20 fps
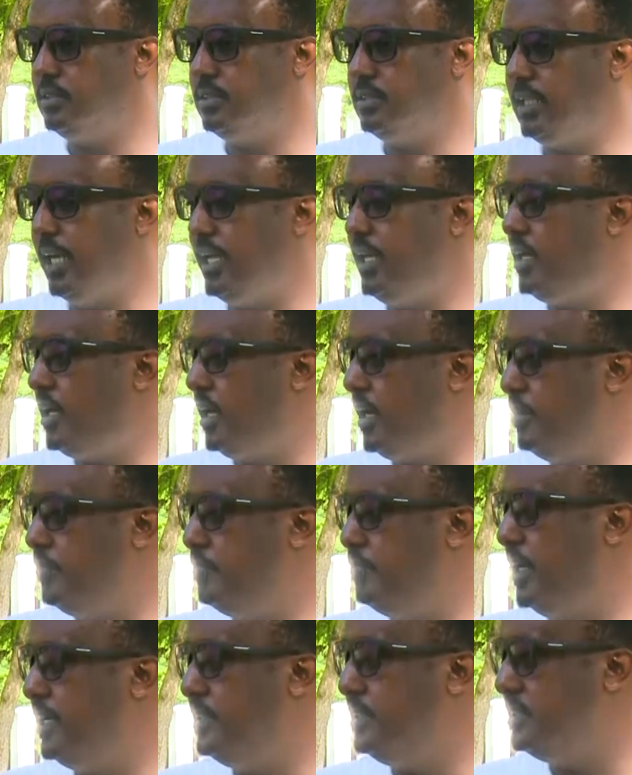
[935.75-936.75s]
take
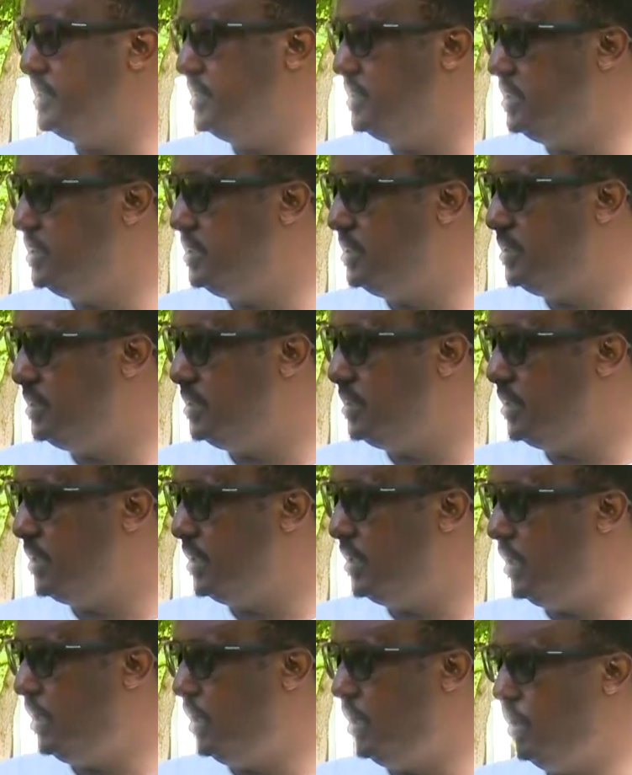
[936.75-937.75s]
advantage
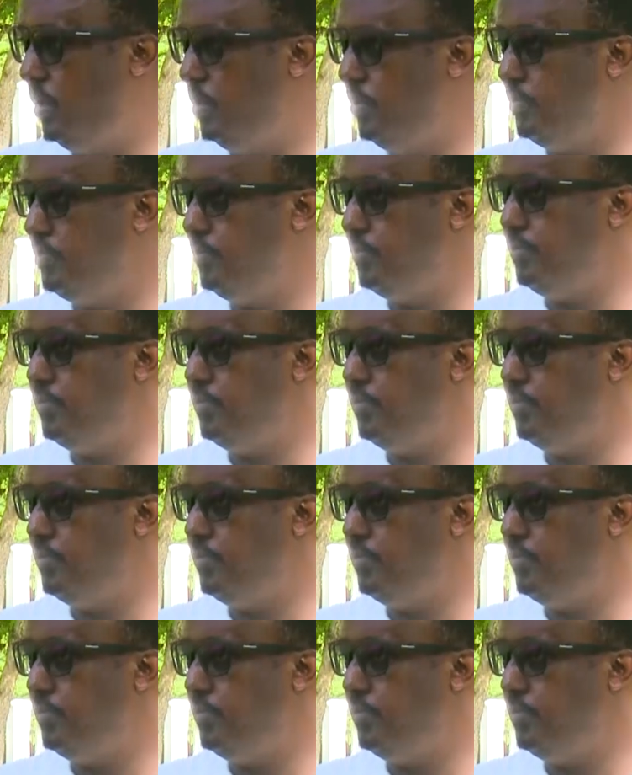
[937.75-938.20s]
of